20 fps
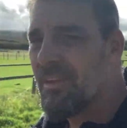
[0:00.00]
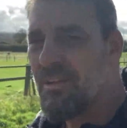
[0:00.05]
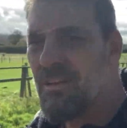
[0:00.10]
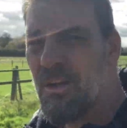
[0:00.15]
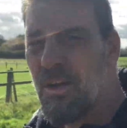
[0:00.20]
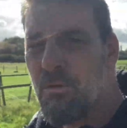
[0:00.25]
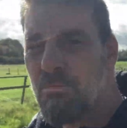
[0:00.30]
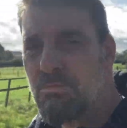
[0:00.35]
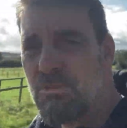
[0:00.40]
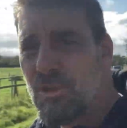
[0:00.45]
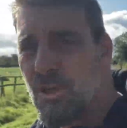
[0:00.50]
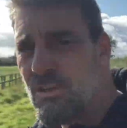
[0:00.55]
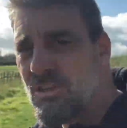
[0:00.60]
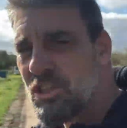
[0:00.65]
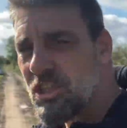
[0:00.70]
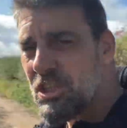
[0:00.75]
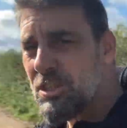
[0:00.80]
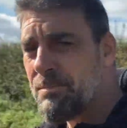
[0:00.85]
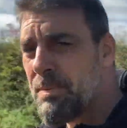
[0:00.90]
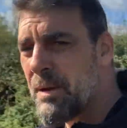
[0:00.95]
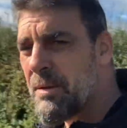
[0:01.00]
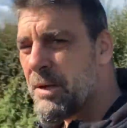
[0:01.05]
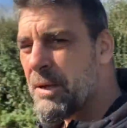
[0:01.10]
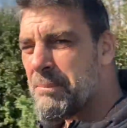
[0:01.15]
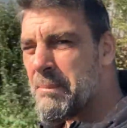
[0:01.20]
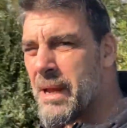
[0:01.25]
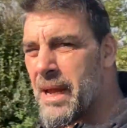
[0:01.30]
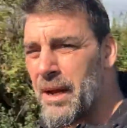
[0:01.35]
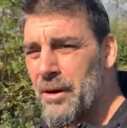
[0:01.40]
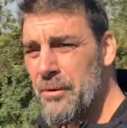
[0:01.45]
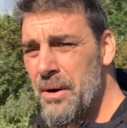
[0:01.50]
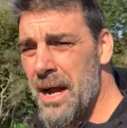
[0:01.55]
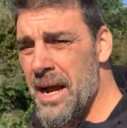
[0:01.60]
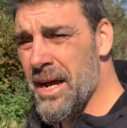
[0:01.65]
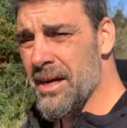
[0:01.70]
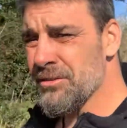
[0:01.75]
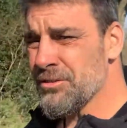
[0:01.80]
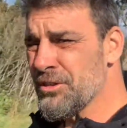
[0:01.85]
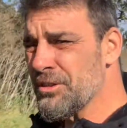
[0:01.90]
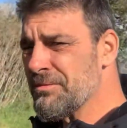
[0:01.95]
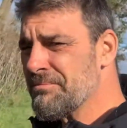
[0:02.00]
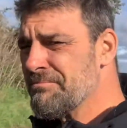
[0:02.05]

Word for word: Oh, Dodge spinning me around.